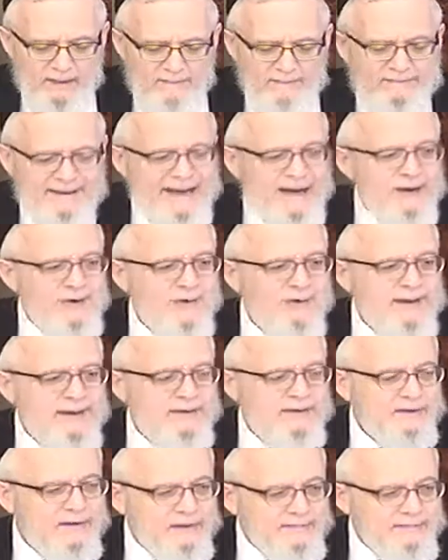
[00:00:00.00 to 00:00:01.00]
Paro had
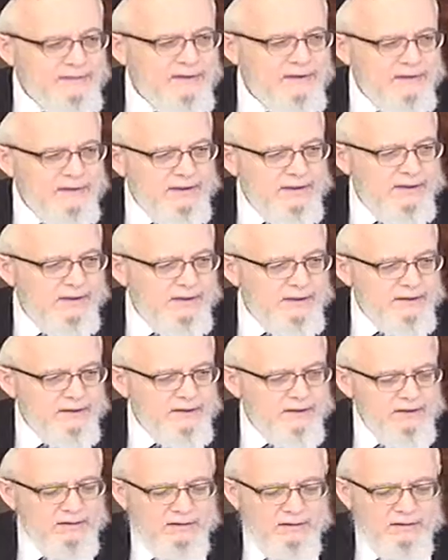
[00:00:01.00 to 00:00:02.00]
the ability
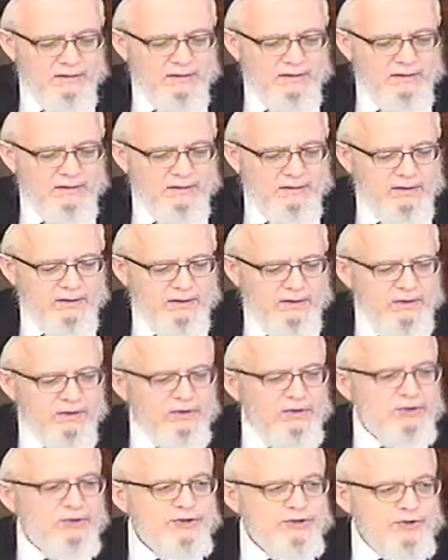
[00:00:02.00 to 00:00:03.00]

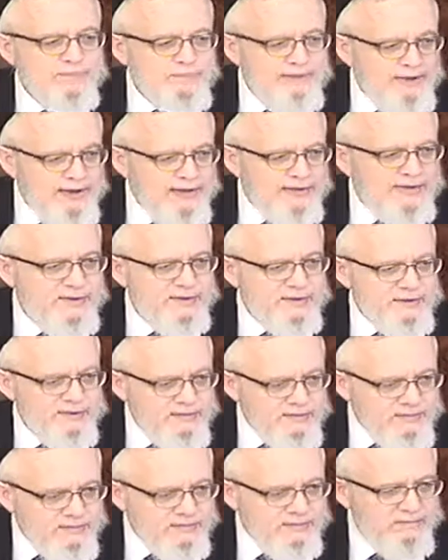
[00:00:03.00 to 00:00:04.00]
to suppress,
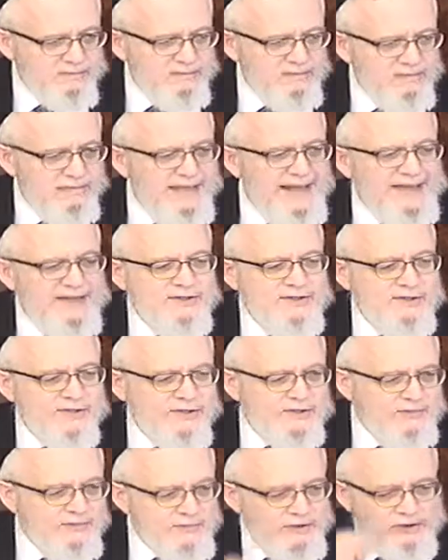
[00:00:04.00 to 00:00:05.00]
to
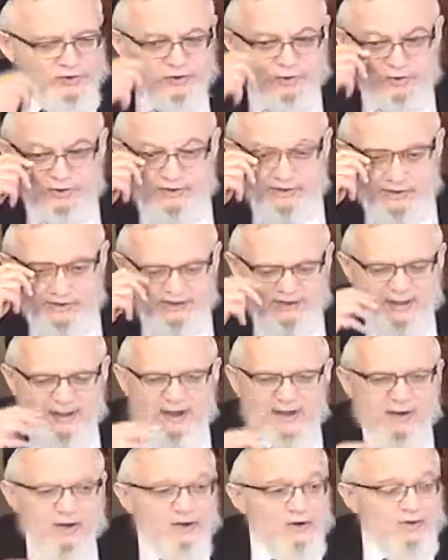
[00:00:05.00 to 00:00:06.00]
exercise free choice,
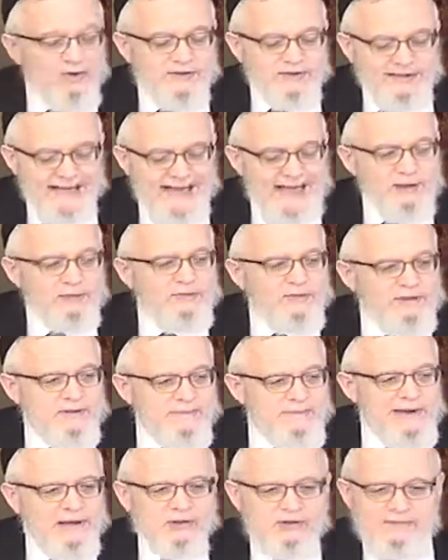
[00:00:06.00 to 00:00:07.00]
because how did
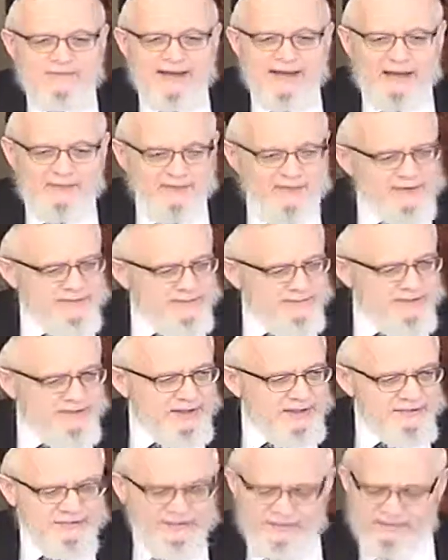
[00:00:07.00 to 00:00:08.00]
marks manifest
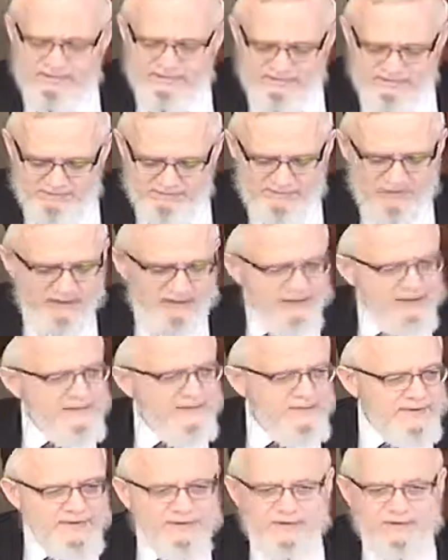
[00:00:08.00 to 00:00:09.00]
themselves? In the
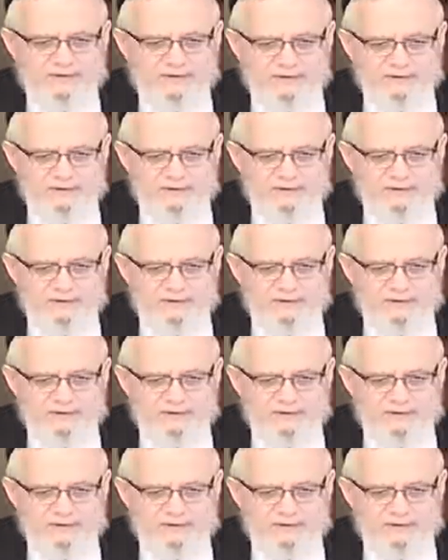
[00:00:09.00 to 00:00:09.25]
physical.